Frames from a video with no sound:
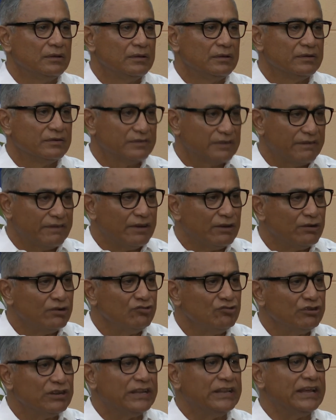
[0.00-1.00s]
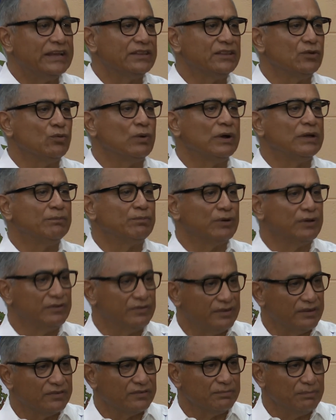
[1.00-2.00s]

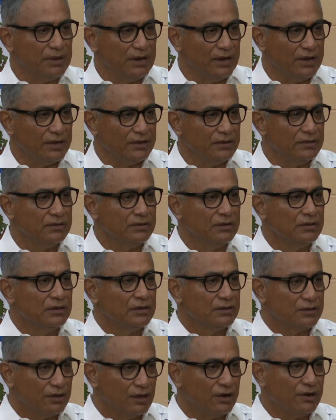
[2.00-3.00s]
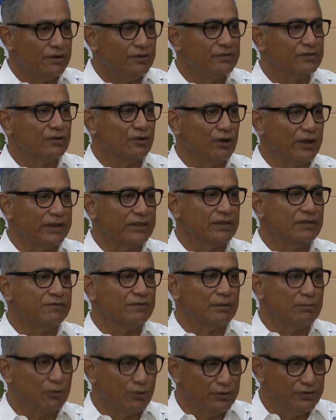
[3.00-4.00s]
$791.6 million collected
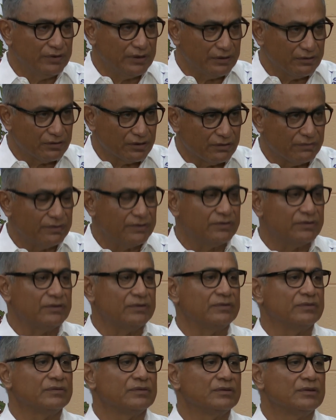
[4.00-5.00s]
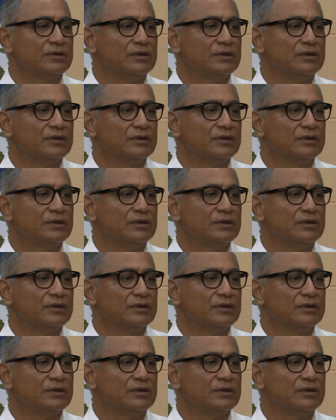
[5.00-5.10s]
from goods and services,